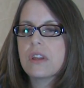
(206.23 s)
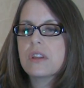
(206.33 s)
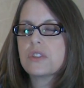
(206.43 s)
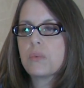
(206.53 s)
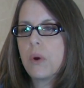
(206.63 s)

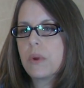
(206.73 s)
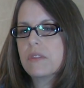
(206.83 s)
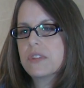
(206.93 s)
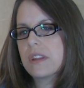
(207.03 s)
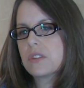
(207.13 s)
So what we
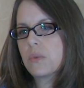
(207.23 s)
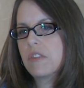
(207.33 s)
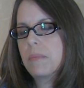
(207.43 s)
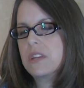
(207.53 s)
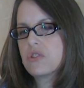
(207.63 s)
have done is we
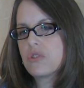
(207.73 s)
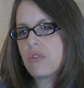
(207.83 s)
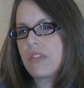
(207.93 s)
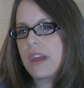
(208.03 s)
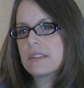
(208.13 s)
have made sure
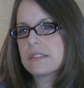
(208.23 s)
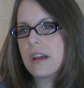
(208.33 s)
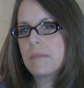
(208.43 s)
that